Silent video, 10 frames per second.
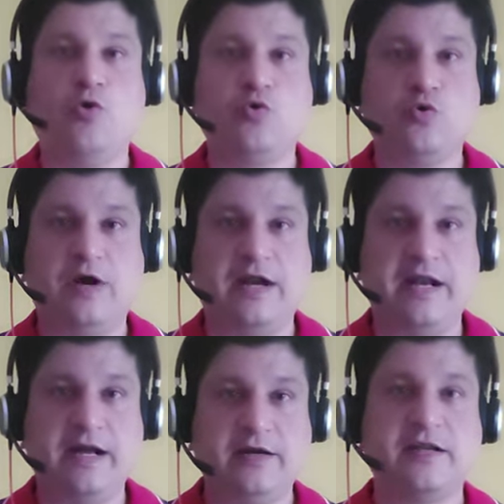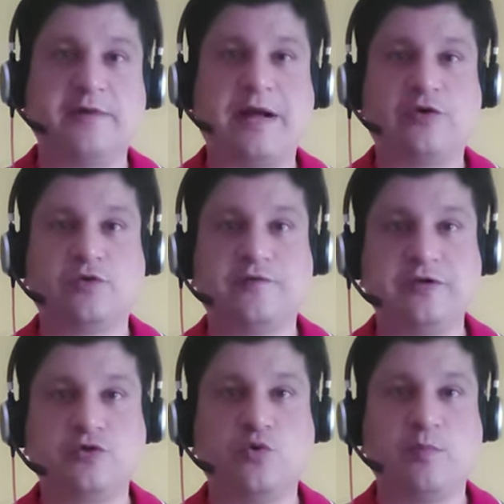how to connect that
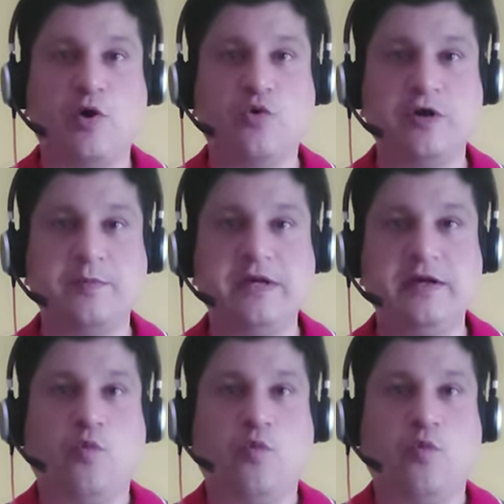microservices to a MongoDB,